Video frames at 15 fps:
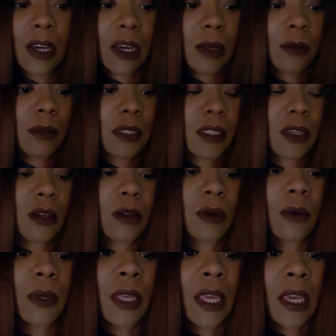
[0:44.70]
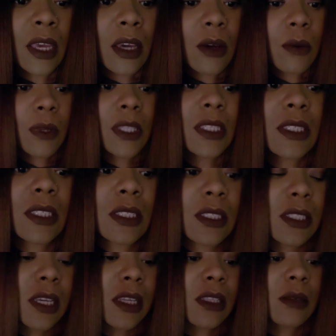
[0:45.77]
Cups. So what this is
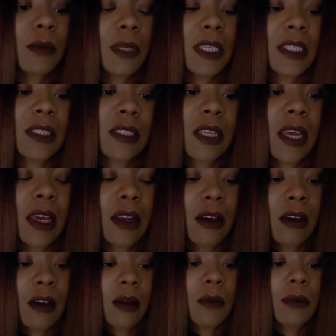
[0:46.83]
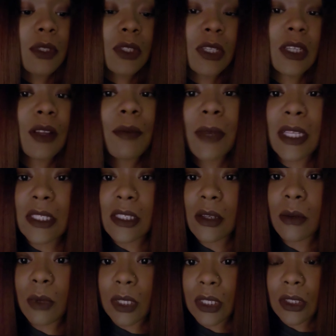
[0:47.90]
telling me is that you could have met
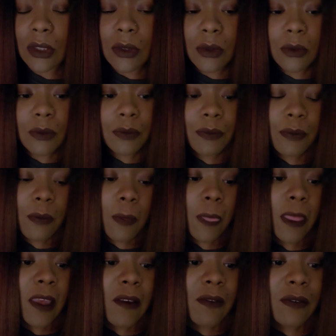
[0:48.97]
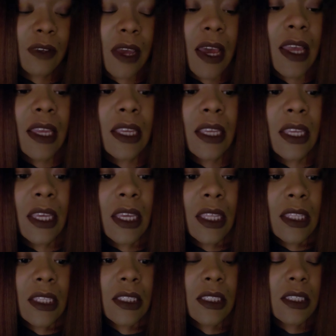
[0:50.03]
someone new. If not,
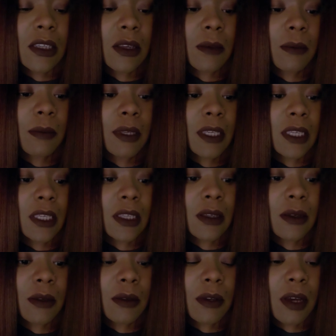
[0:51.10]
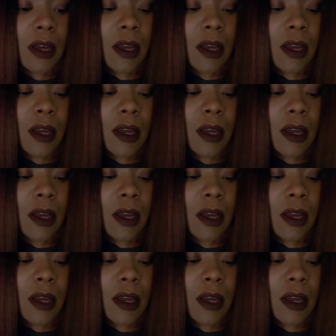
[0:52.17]
this could be